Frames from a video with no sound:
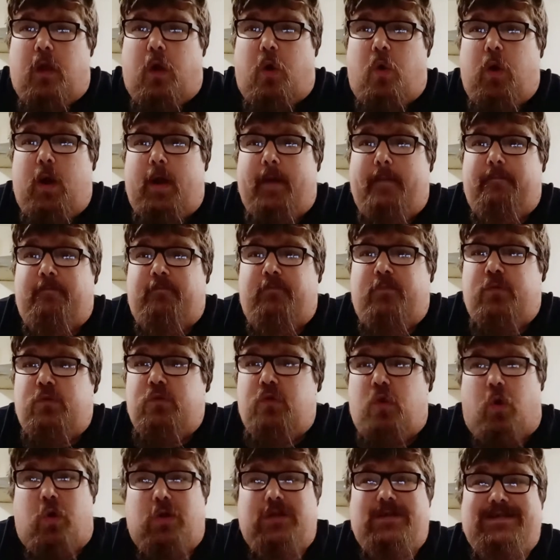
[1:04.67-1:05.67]
I'm
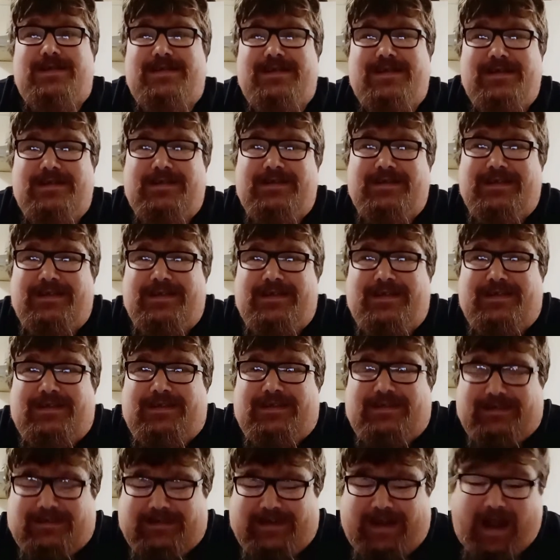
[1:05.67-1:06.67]
not
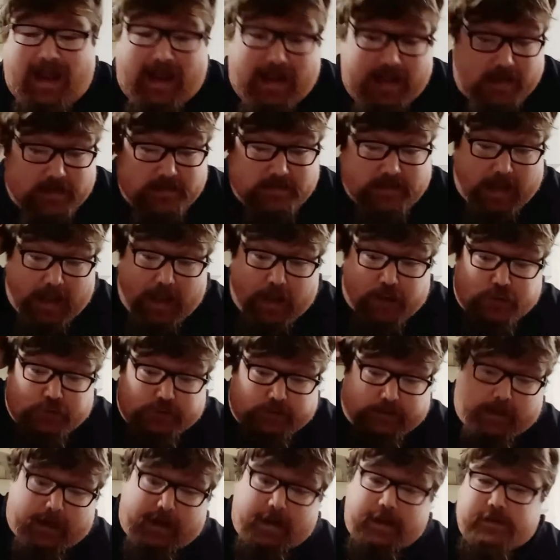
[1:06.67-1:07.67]
as
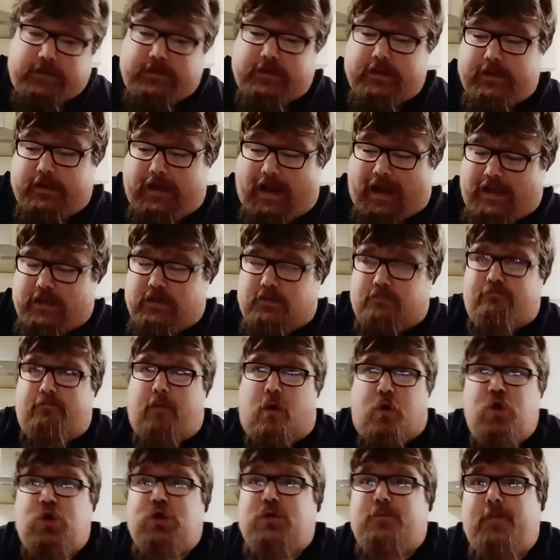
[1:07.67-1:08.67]
educated as
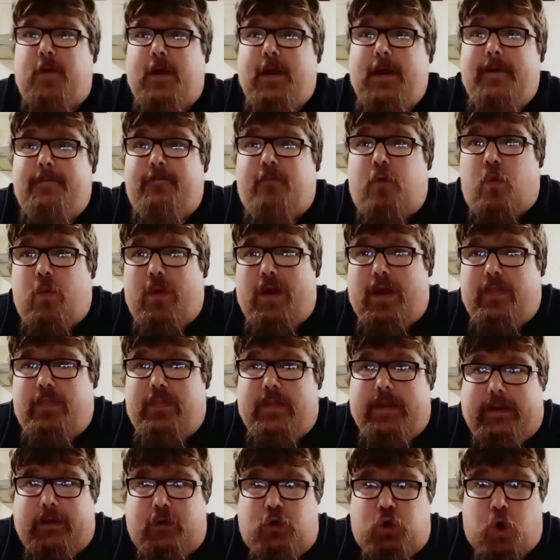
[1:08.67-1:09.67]
most people in
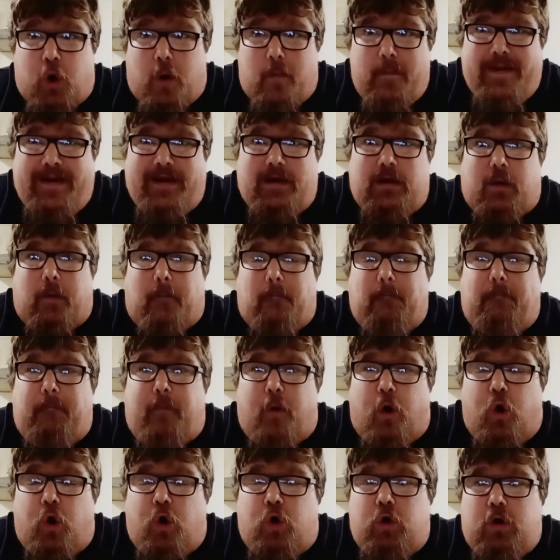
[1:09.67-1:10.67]
the comic
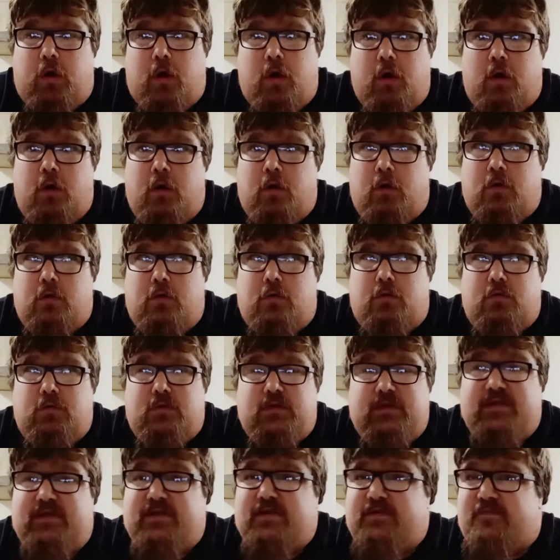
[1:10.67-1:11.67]
book
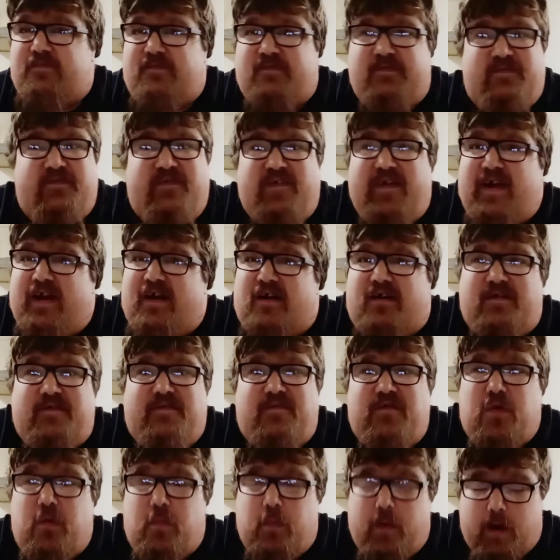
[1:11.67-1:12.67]
sphere,
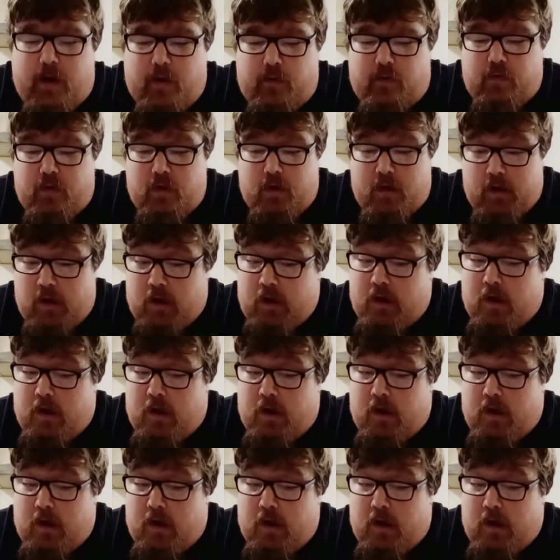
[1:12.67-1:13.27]
if you will.